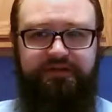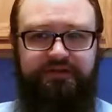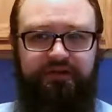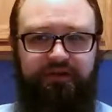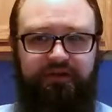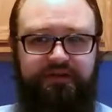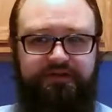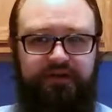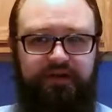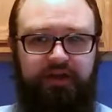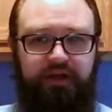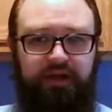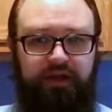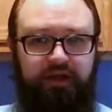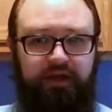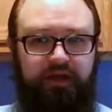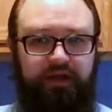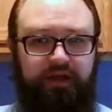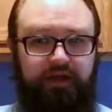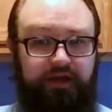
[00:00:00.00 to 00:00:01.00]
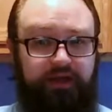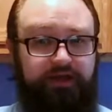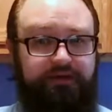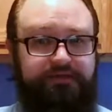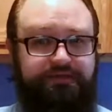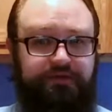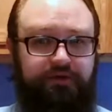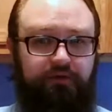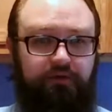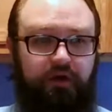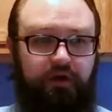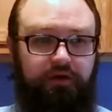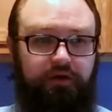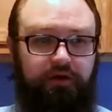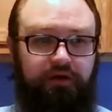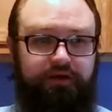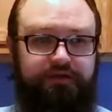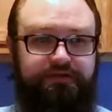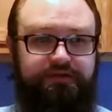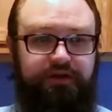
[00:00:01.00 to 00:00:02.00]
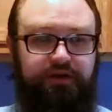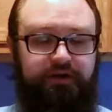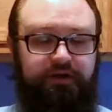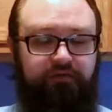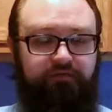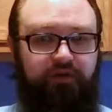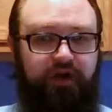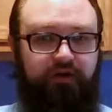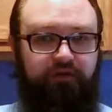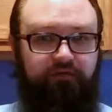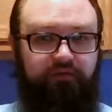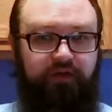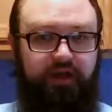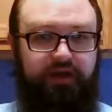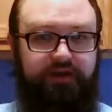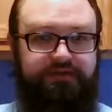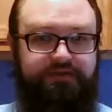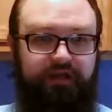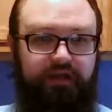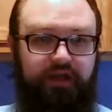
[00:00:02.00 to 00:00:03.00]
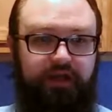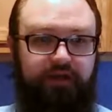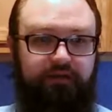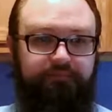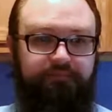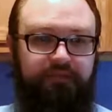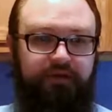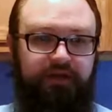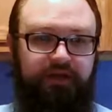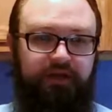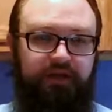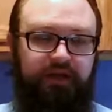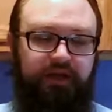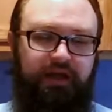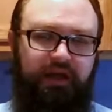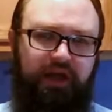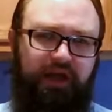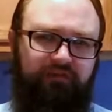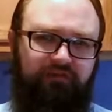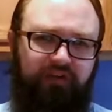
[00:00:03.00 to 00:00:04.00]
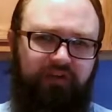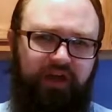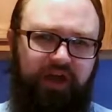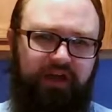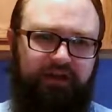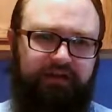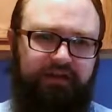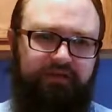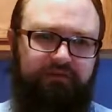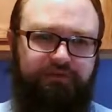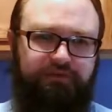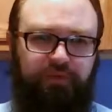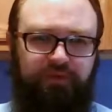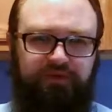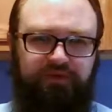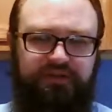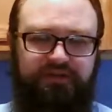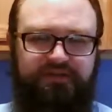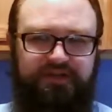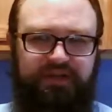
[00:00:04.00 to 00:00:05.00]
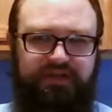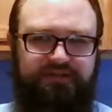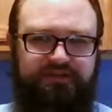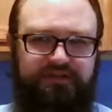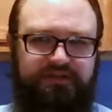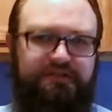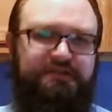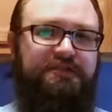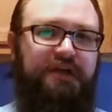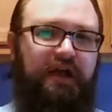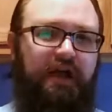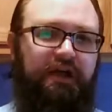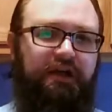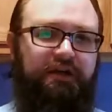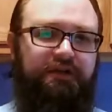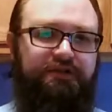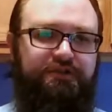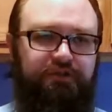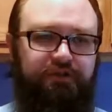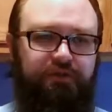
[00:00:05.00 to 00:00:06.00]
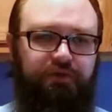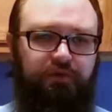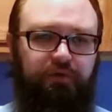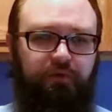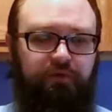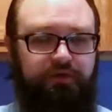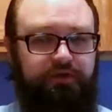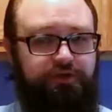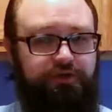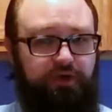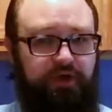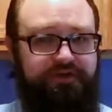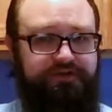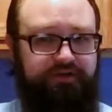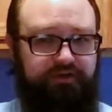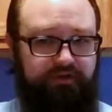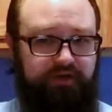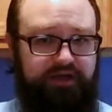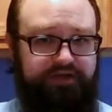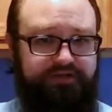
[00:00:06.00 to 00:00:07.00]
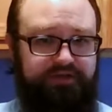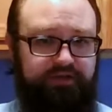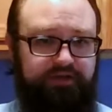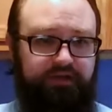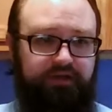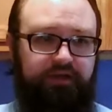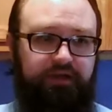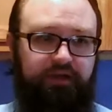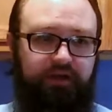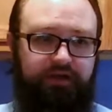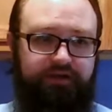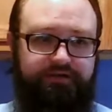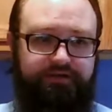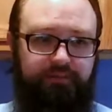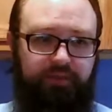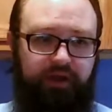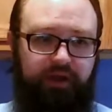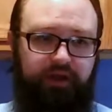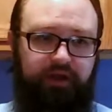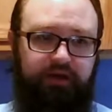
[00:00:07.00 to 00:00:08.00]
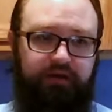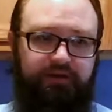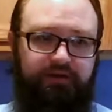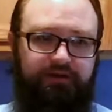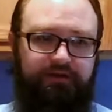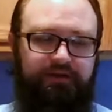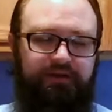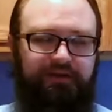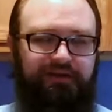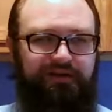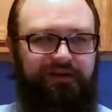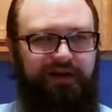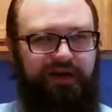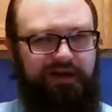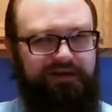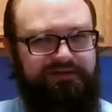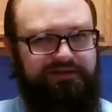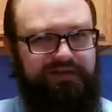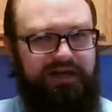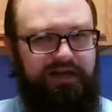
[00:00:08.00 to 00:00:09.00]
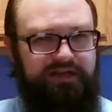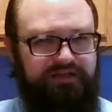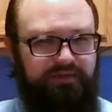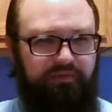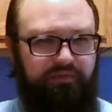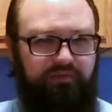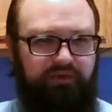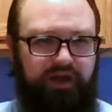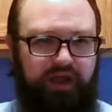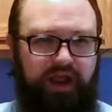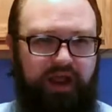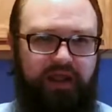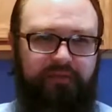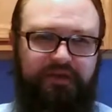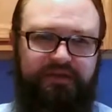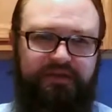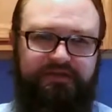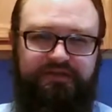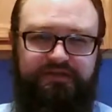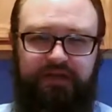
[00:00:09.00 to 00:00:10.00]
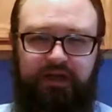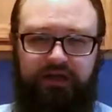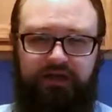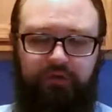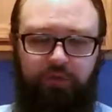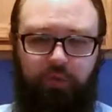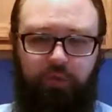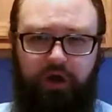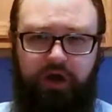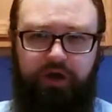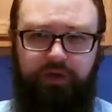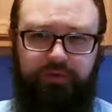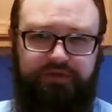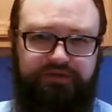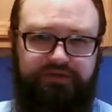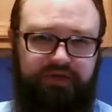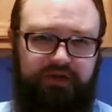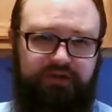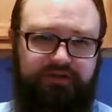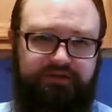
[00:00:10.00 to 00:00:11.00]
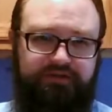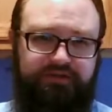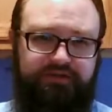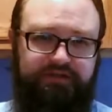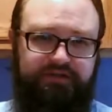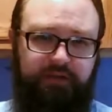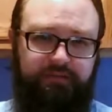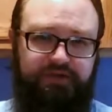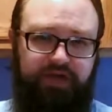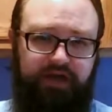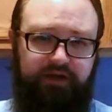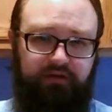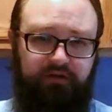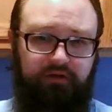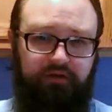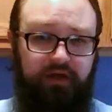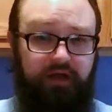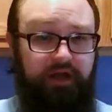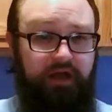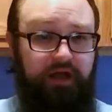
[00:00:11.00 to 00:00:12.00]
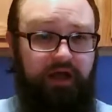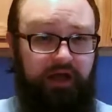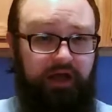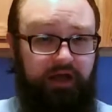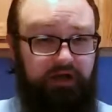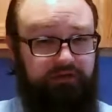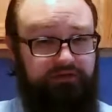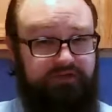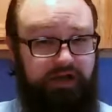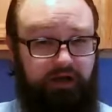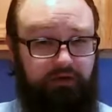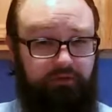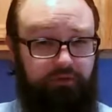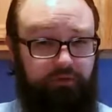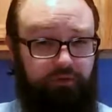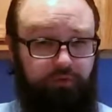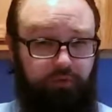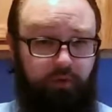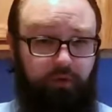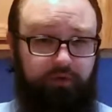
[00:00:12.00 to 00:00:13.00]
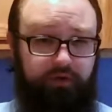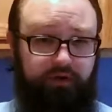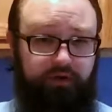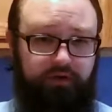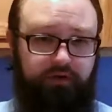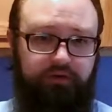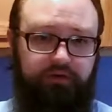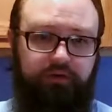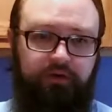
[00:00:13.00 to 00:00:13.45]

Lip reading: Legend, it's no longer considered a Final Fantasy game. In fact, it was released as Saga 2: The Treasure Legend in Japan. Not as awesome of a name as Saga 1, which carries the subtitle Hell Tower Warrior.